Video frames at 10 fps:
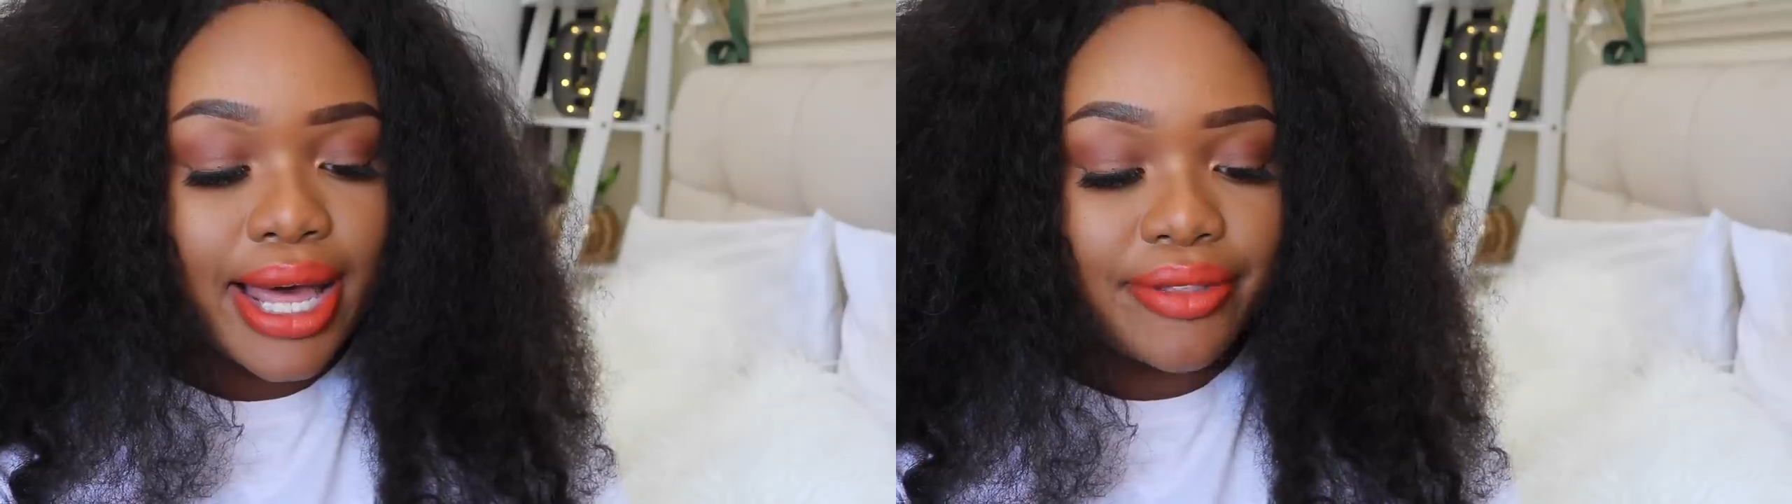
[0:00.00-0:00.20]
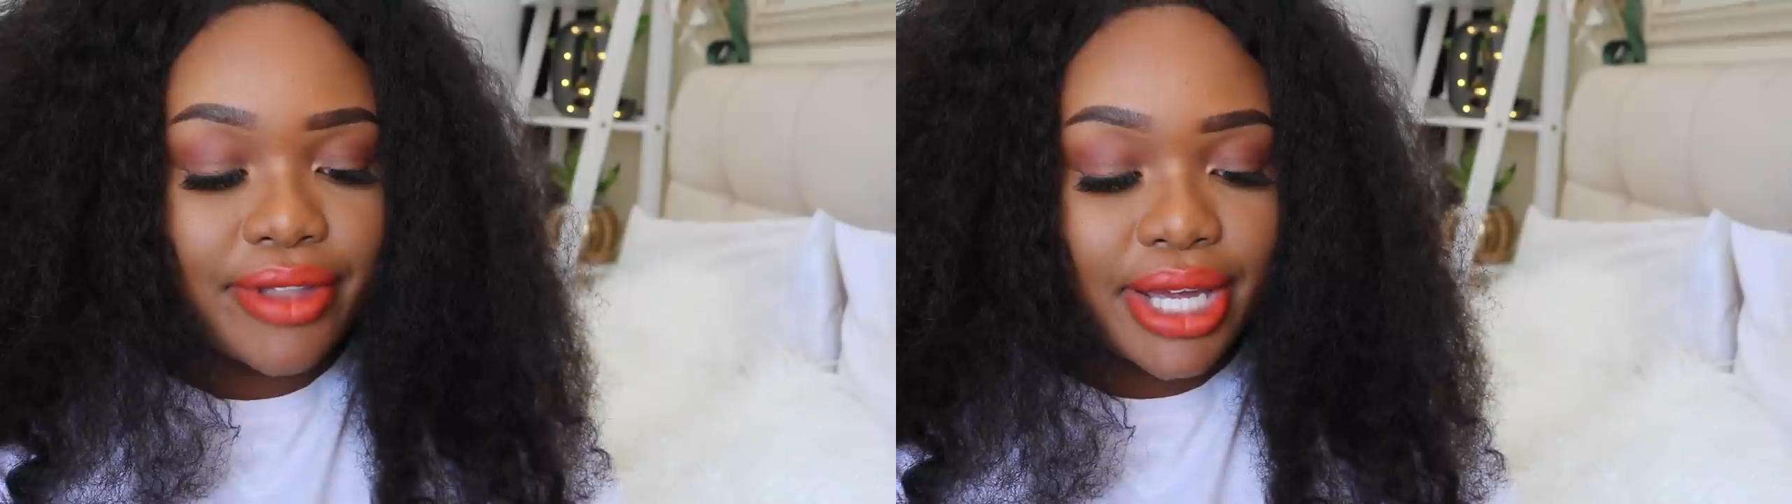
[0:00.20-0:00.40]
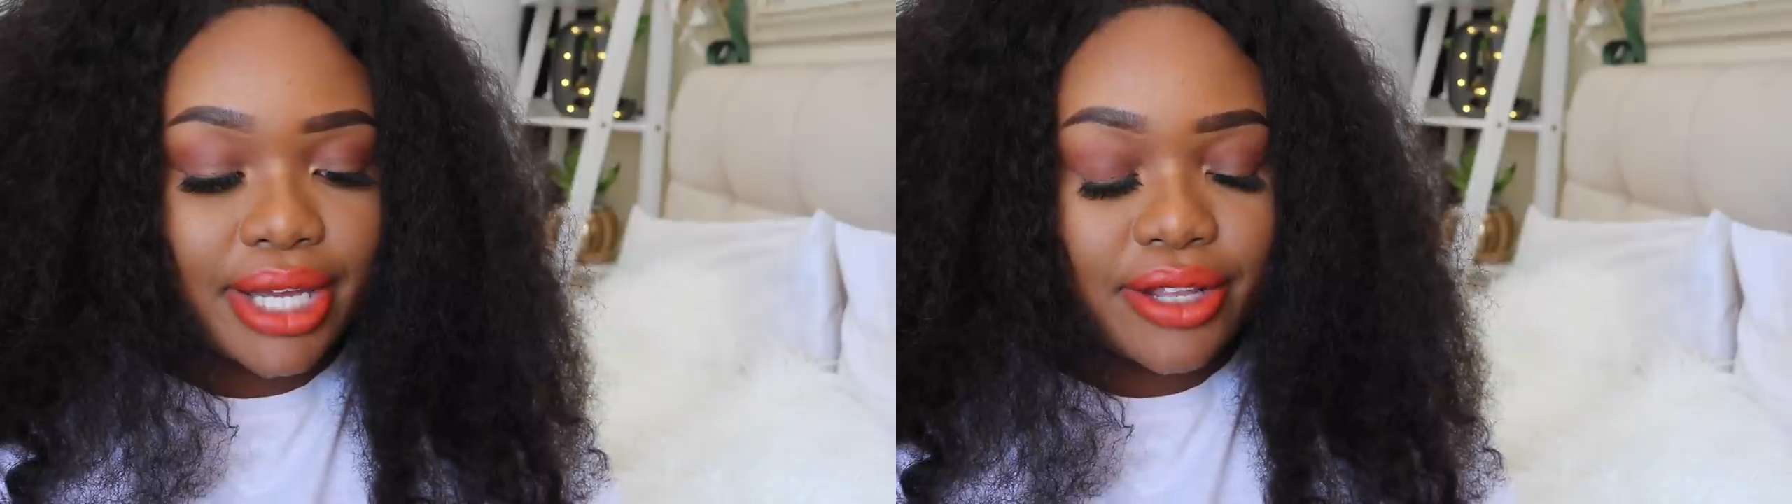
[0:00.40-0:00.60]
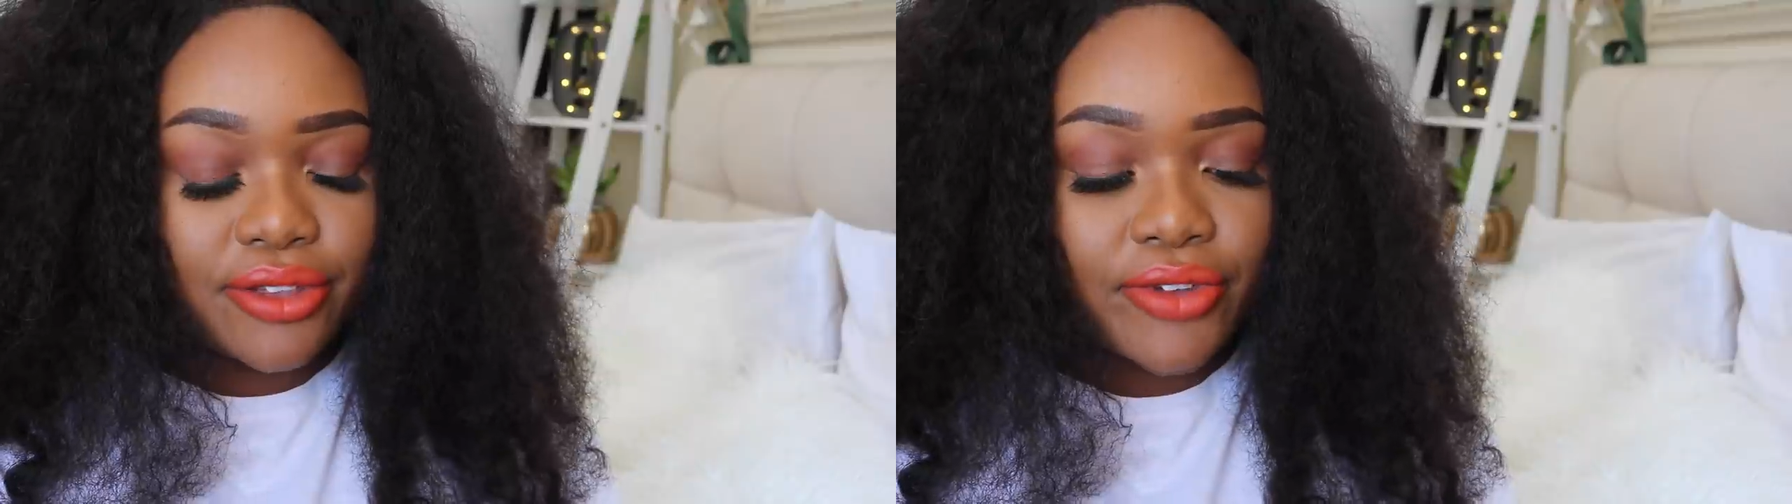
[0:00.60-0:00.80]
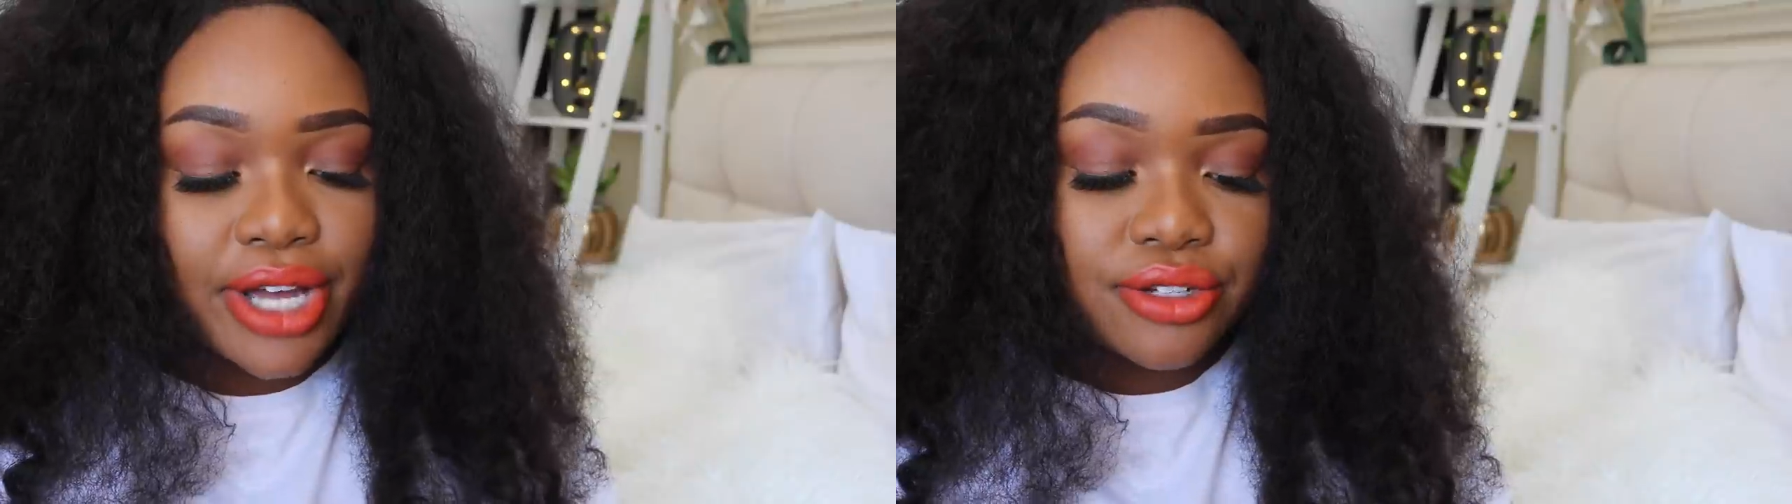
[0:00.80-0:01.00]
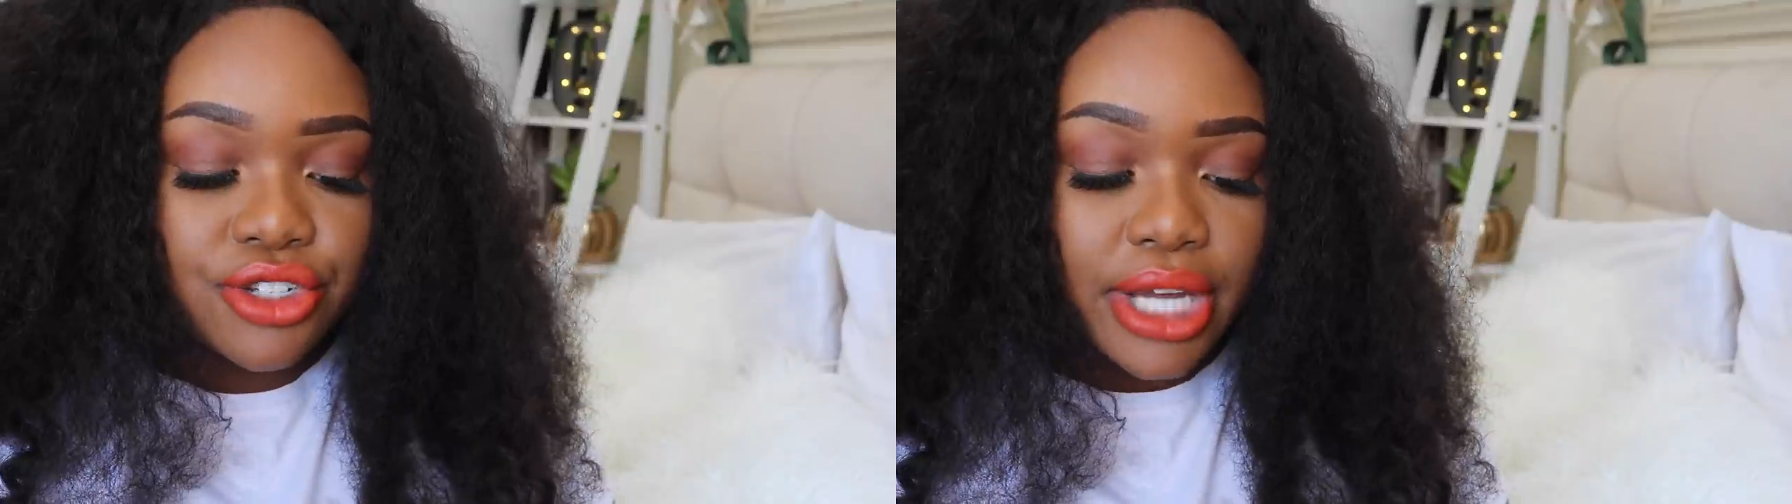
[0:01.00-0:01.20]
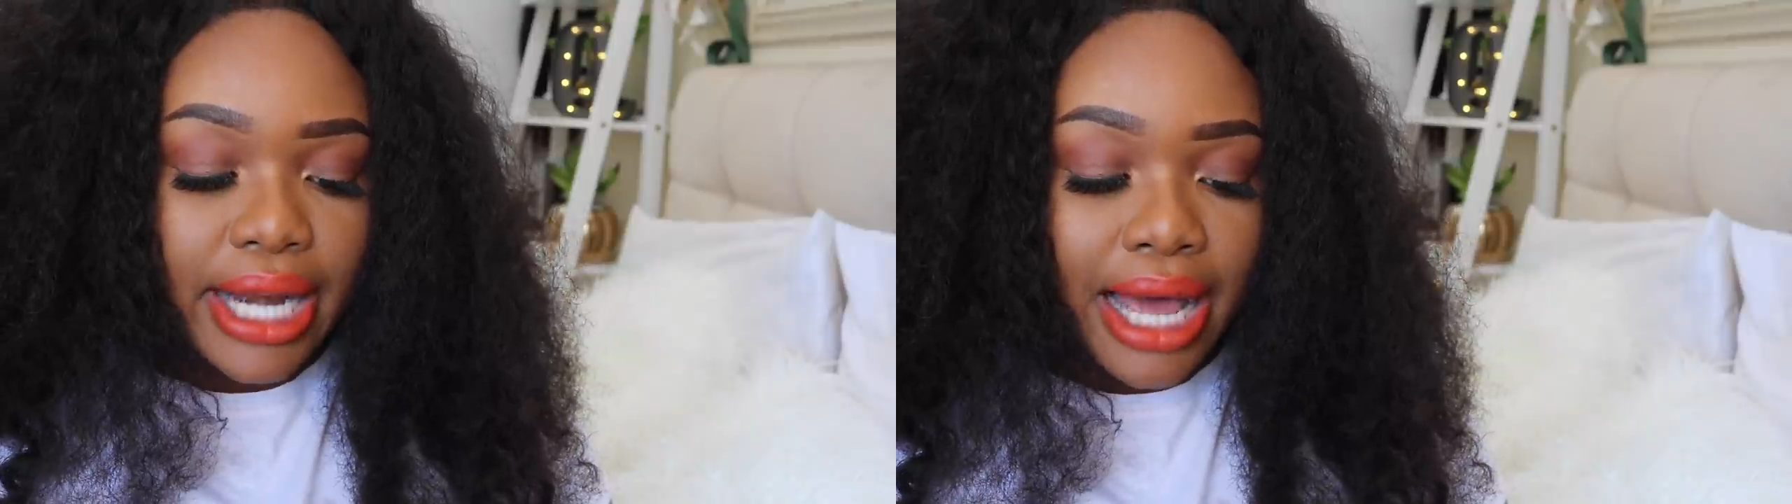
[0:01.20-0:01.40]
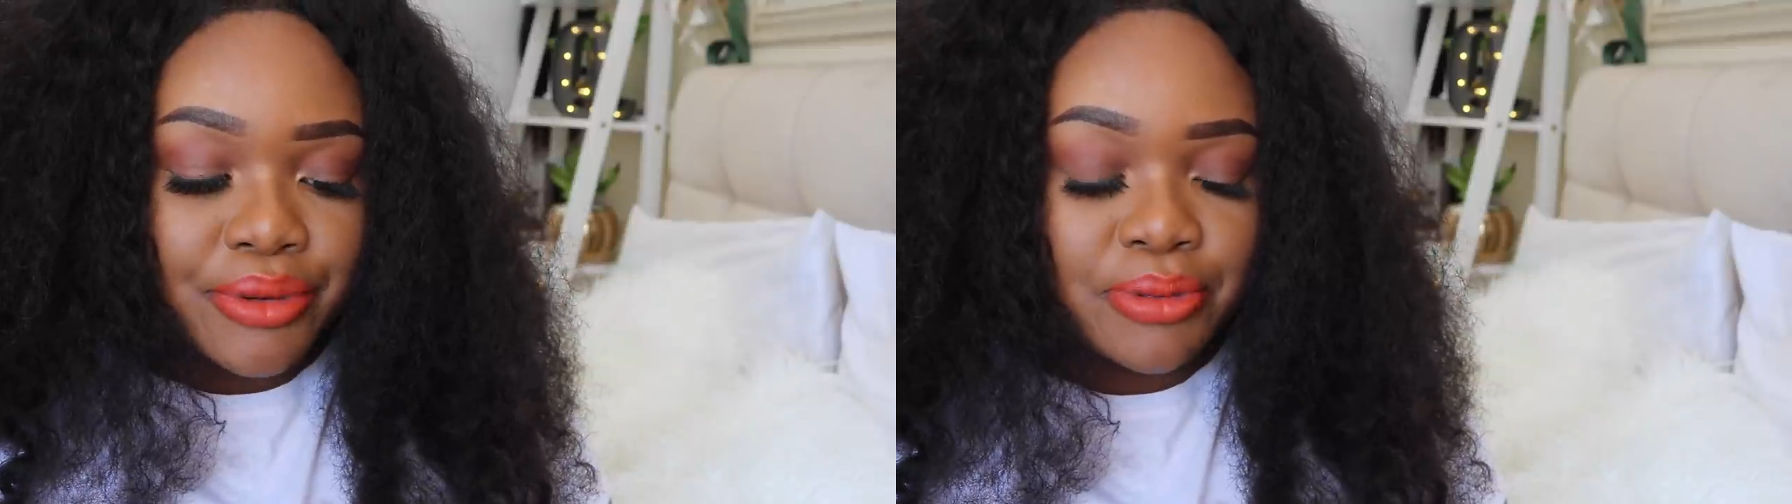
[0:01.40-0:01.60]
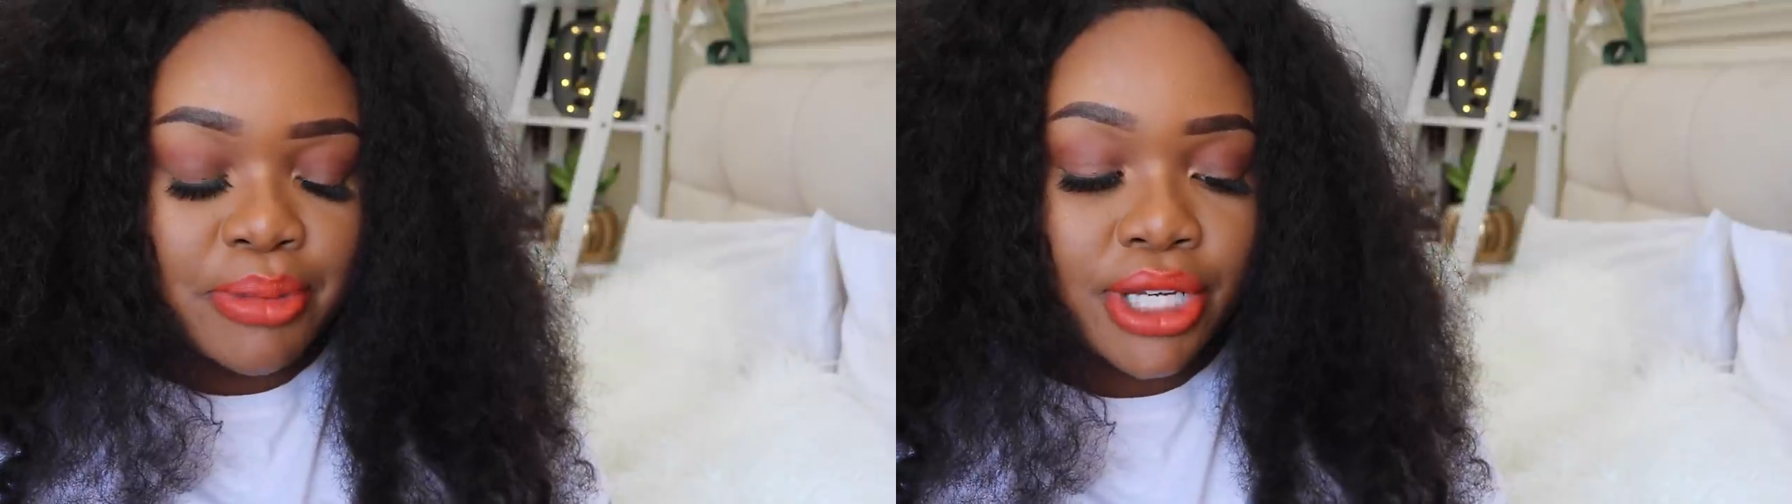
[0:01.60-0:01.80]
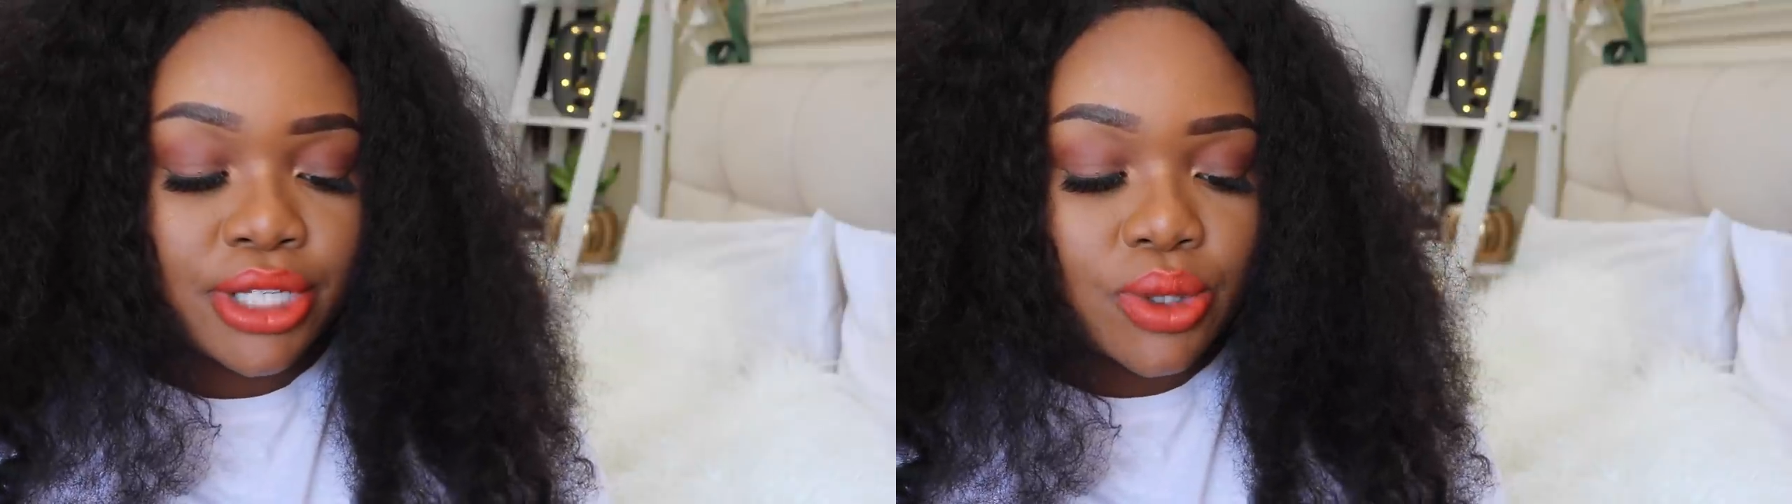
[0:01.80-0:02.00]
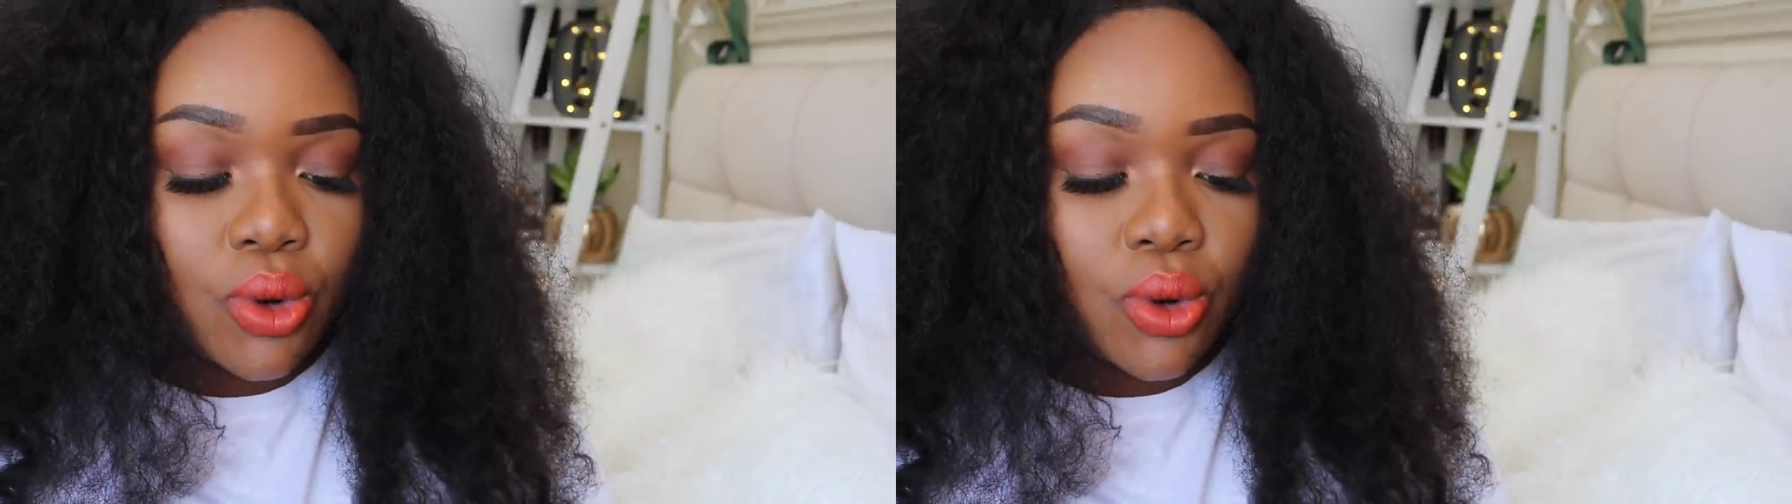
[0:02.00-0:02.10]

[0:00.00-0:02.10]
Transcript: And then the final shade I have with me is